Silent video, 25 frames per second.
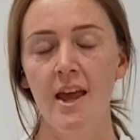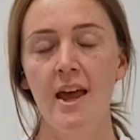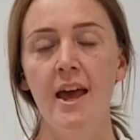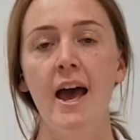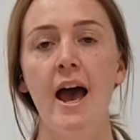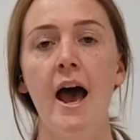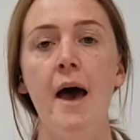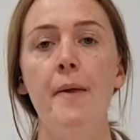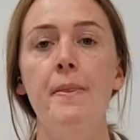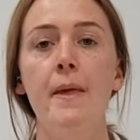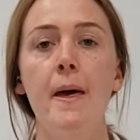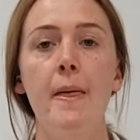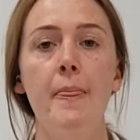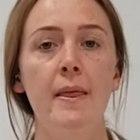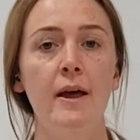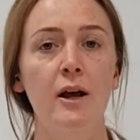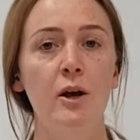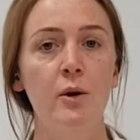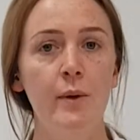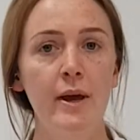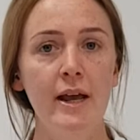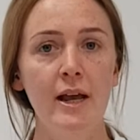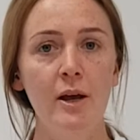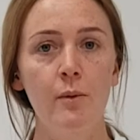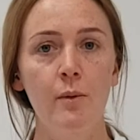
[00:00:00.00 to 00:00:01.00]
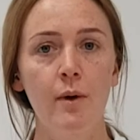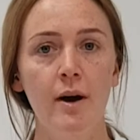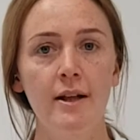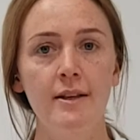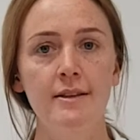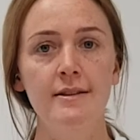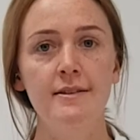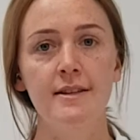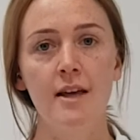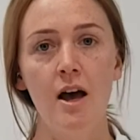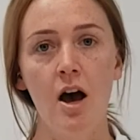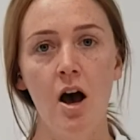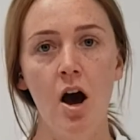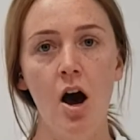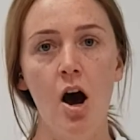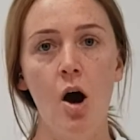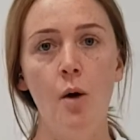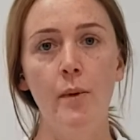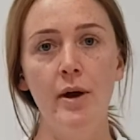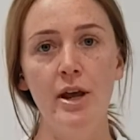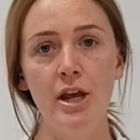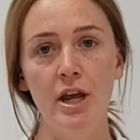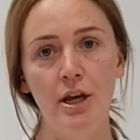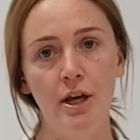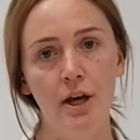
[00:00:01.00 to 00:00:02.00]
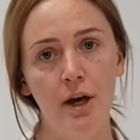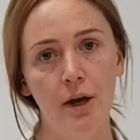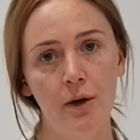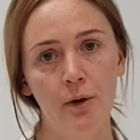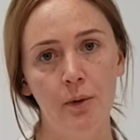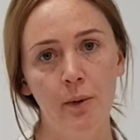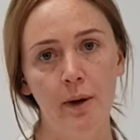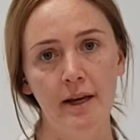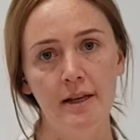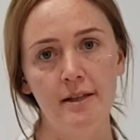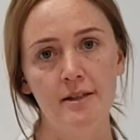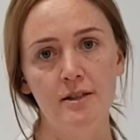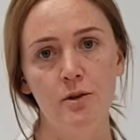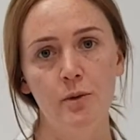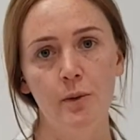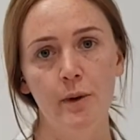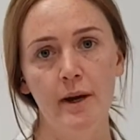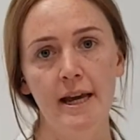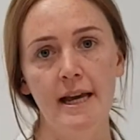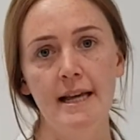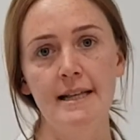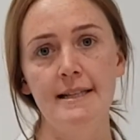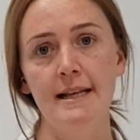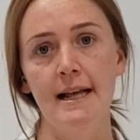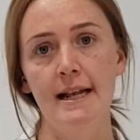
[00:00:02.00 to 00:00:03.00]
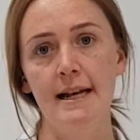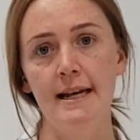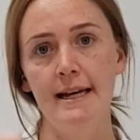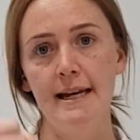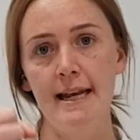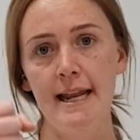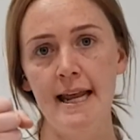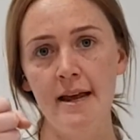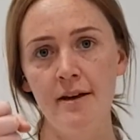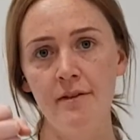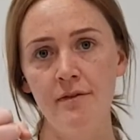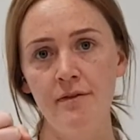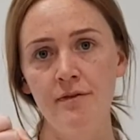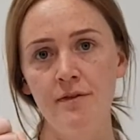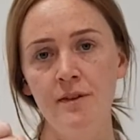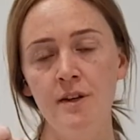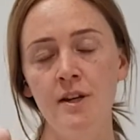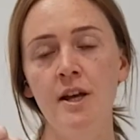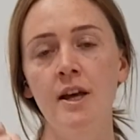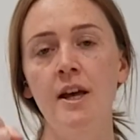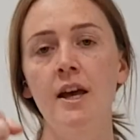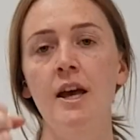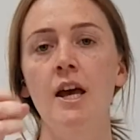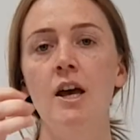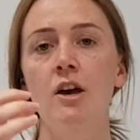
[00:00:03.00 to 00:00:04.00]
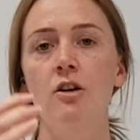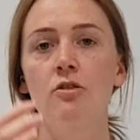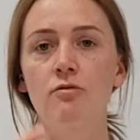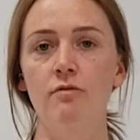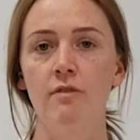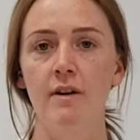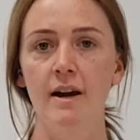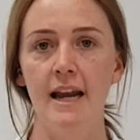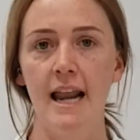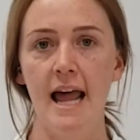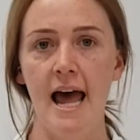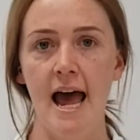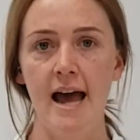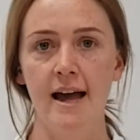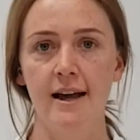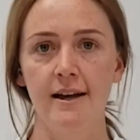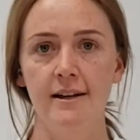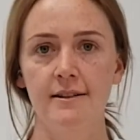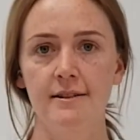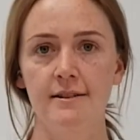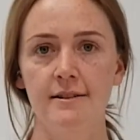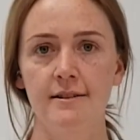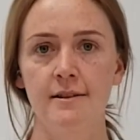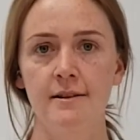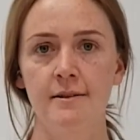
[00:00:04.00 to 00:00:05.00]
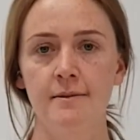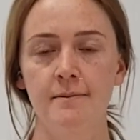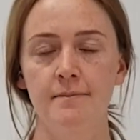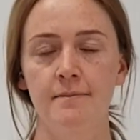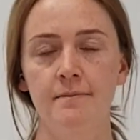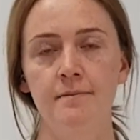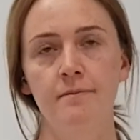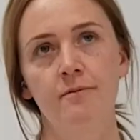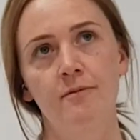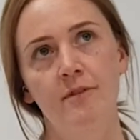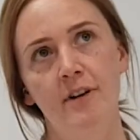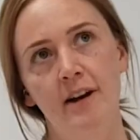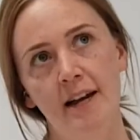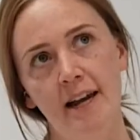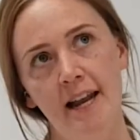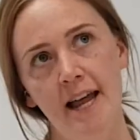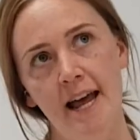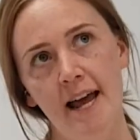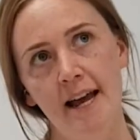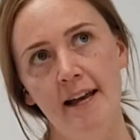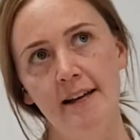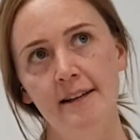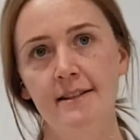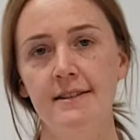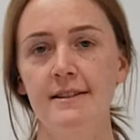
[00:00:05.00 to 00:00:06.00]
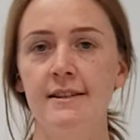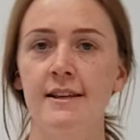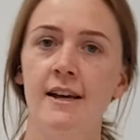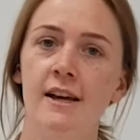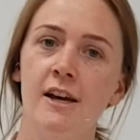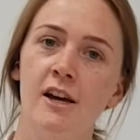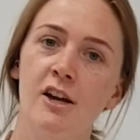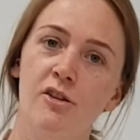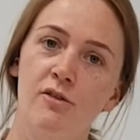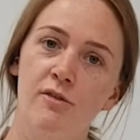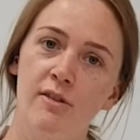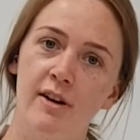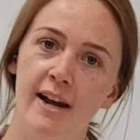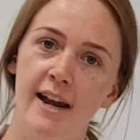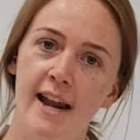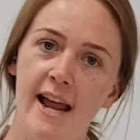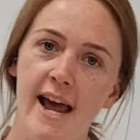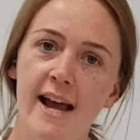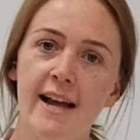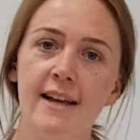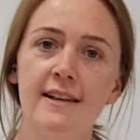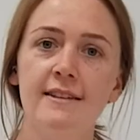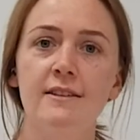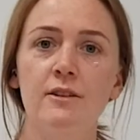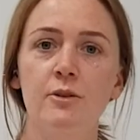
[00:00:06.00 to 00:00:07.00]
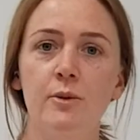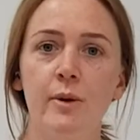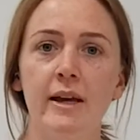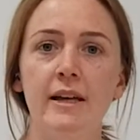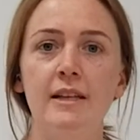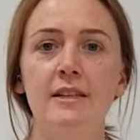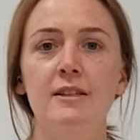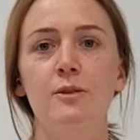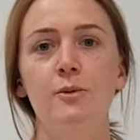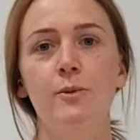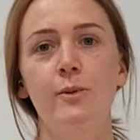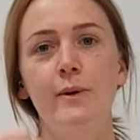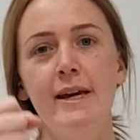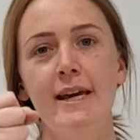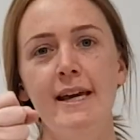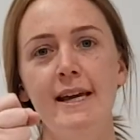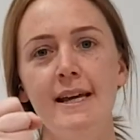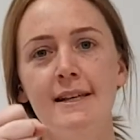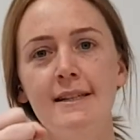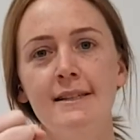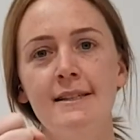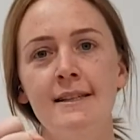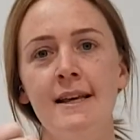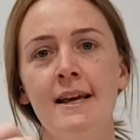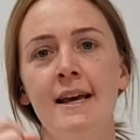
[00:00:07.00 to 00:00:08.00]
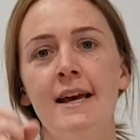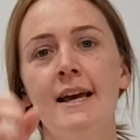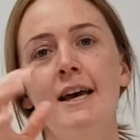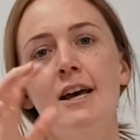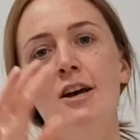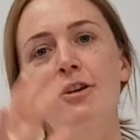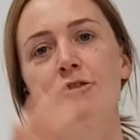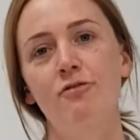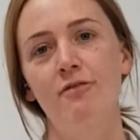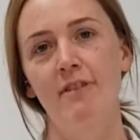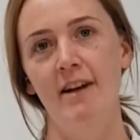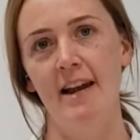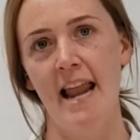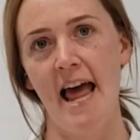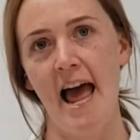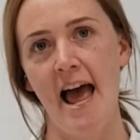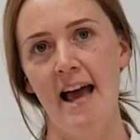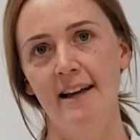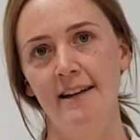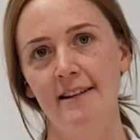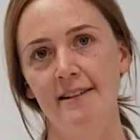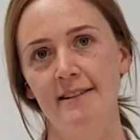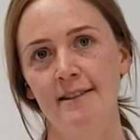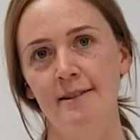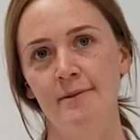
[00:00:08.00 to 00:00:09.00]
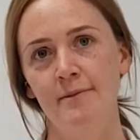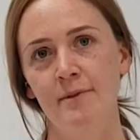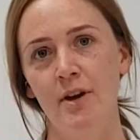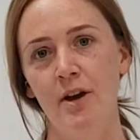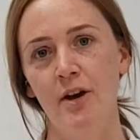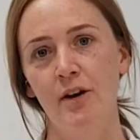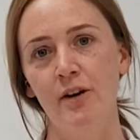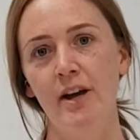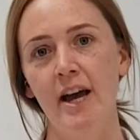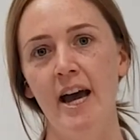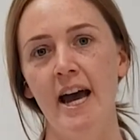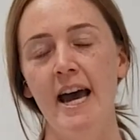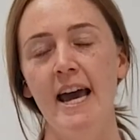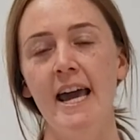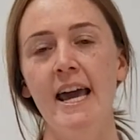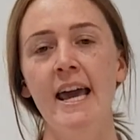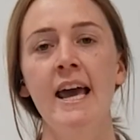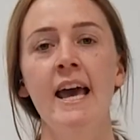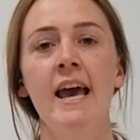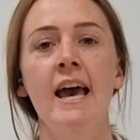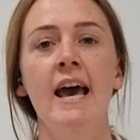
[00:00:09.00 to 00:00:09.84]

And then the quick ones are where you go quick squeeze, lift, relax, relax, relax, quick squeeze, relax. Okay,